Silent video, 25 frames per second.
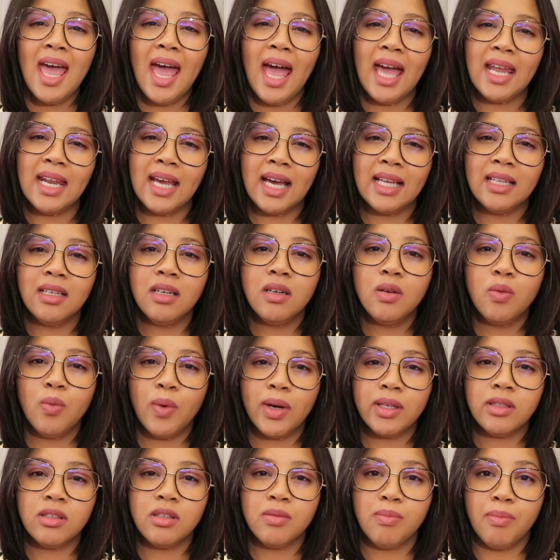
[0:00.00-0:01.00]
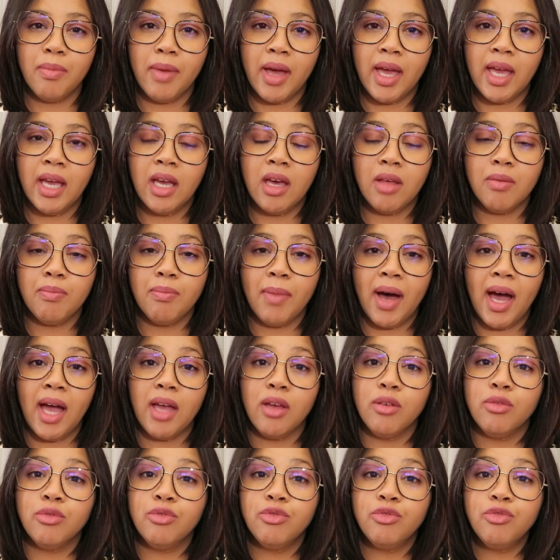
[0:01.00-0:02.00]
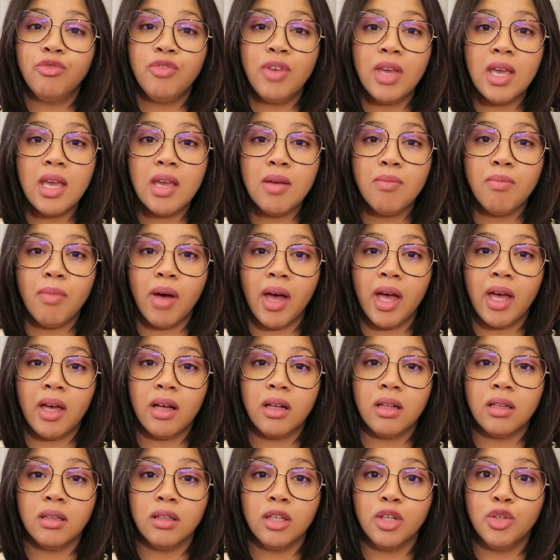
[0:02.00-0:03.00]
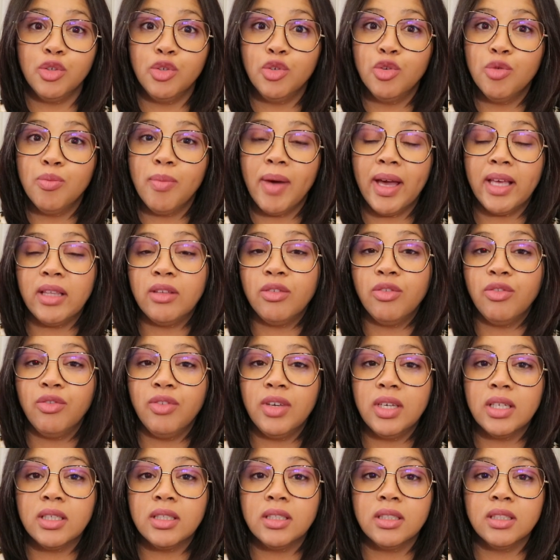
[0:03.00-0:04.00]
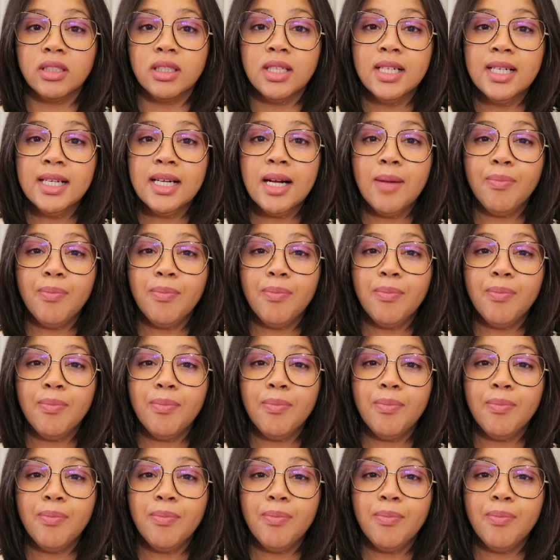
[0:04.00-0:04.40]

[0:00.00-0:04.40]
and I didn't want to make my female roommate feel